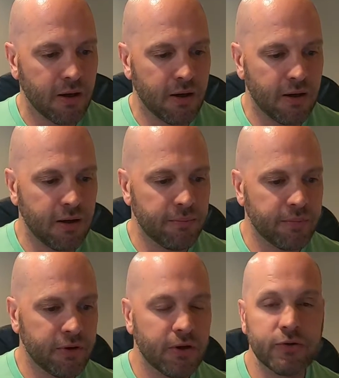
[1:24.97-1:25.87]

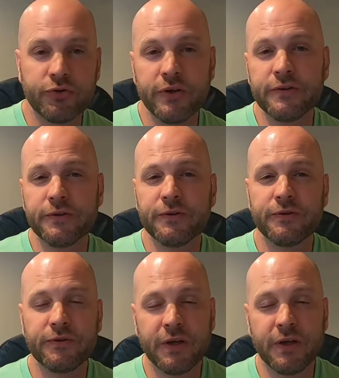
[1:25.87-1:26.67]
Um, you know, Jesus'